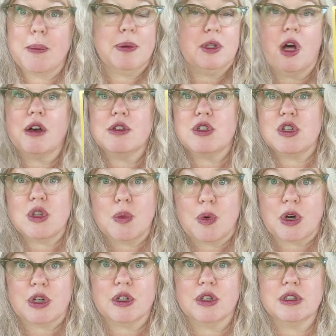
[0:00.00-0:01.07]
belongs to the
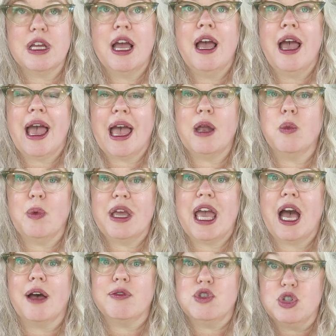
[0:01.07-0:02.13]
world, and we
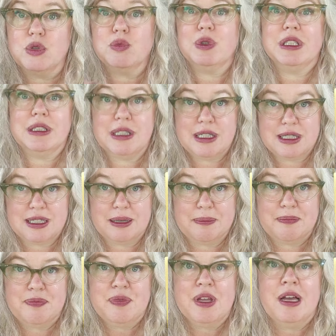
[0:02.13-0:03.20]
have to release
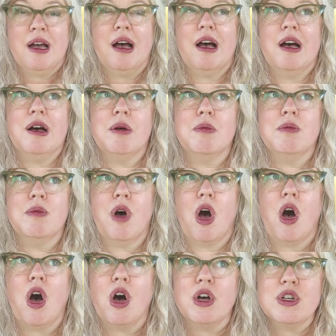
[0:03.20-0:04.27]
it.
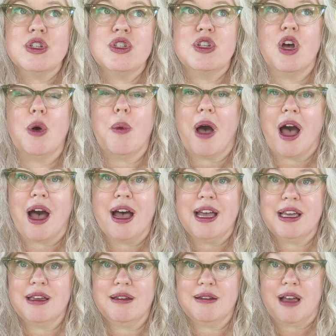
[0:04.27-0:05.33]
Also,
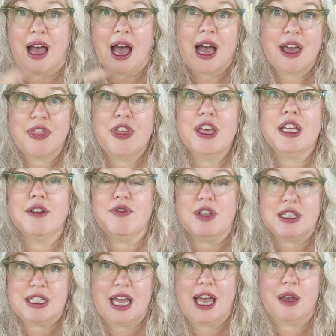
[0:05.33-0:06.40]
I think of
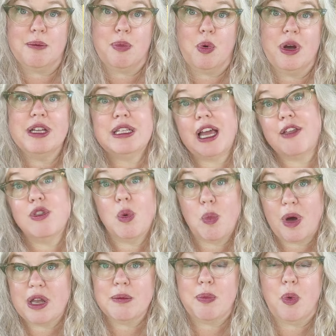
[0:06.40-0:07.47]
the 10 point and the
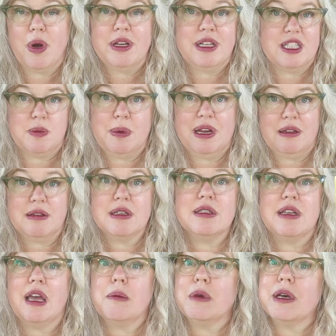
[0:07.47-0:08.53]
1 point as being the
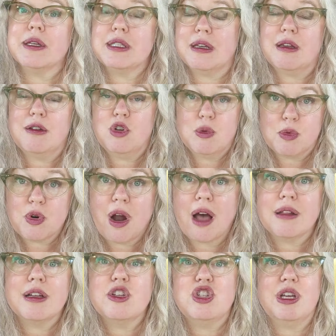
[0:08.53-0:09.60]
same, because in
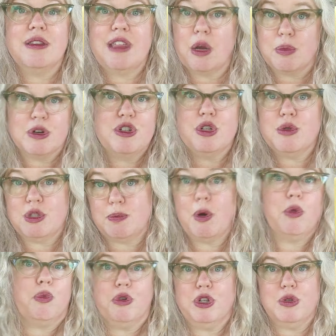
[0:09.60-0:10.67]
numerology, they
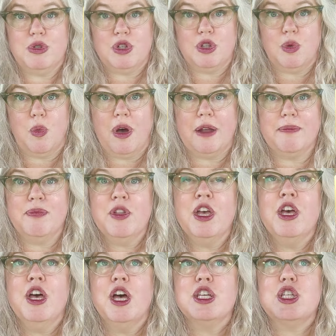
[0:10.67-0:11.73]
both reduce to the one.
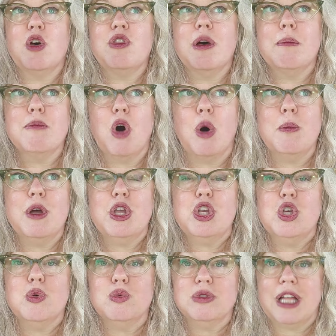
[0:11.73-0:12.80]
So the moment
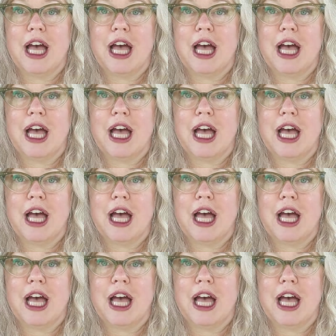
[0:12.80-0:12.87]
you